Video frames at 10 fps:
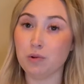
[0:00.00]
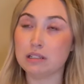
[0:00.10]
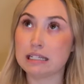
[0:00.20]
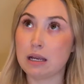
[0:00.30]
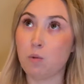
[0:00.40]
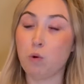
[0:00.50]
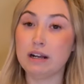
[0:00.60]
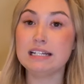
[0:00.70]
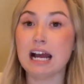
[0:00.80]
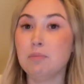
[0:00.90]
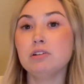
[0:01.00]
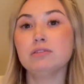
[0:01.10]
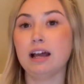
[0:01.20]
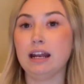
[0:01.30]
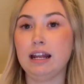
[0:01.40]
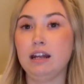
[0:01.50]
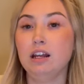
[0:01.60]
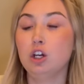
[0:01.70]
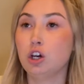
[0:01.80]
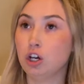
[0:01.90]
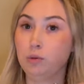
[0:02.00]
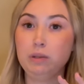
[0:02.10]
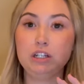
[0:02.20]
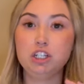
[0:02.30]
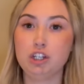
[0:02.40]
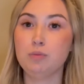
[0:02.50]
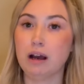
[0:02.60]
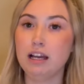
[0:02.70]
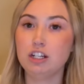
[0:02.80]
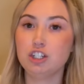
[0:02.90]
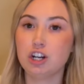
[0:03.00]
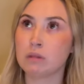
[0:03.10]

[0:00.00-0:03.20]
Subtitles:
it's like one type of lighting could be too much.